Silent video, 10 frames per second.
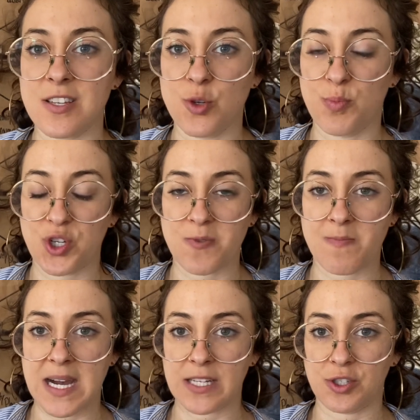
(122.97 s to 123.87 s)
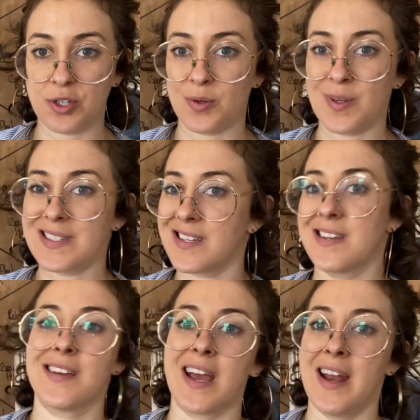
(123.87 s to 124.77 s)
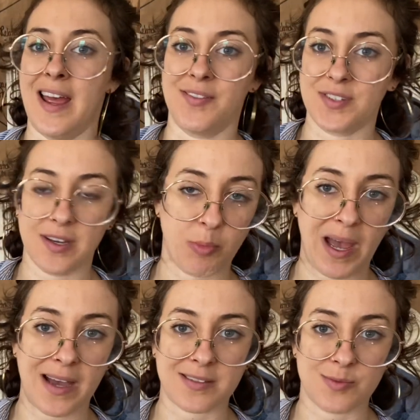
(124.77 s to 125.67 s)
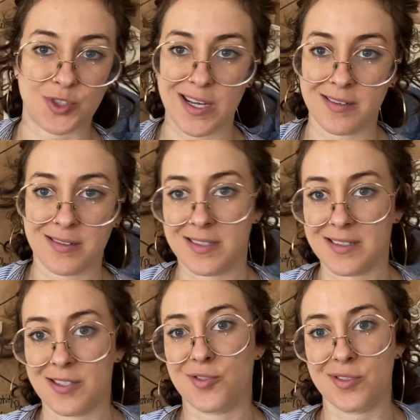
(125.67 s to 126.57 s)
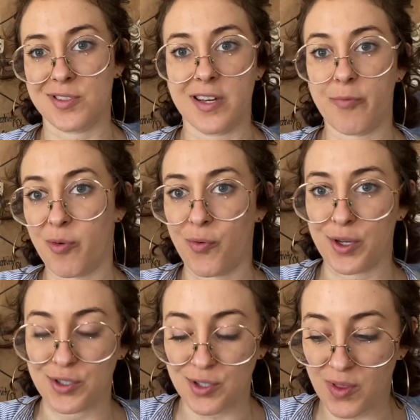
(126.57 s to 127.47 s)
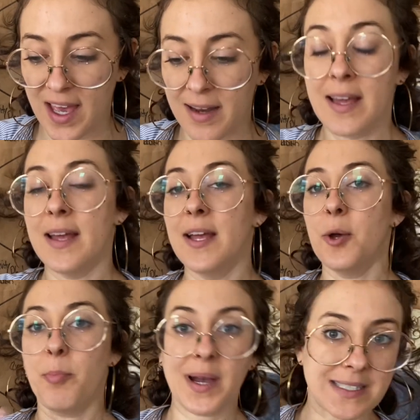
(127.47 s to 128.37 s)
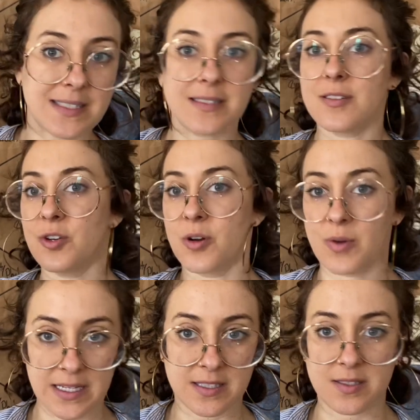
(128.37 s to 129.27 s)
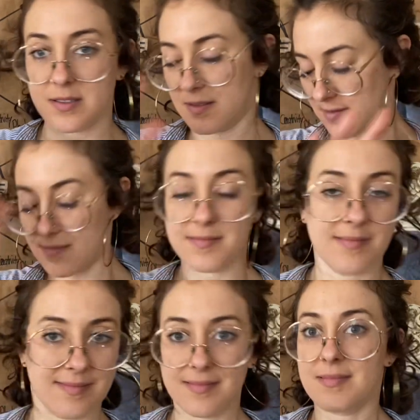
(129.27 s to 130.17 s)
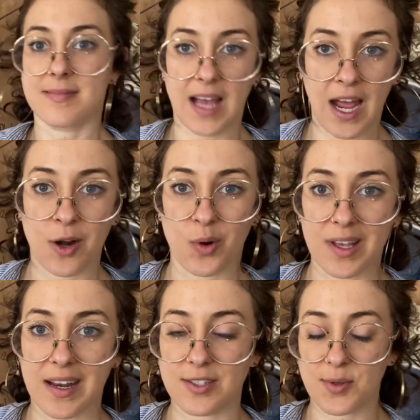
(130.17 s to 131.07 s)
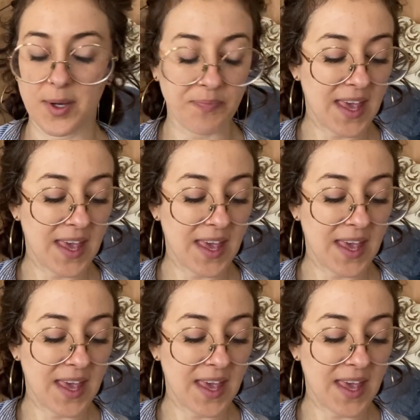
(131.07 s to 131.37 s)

you put your mind to. And it's like you kind of have to unpack some child ancestral stuff before you do that. But, you know, as I don't want to get into it.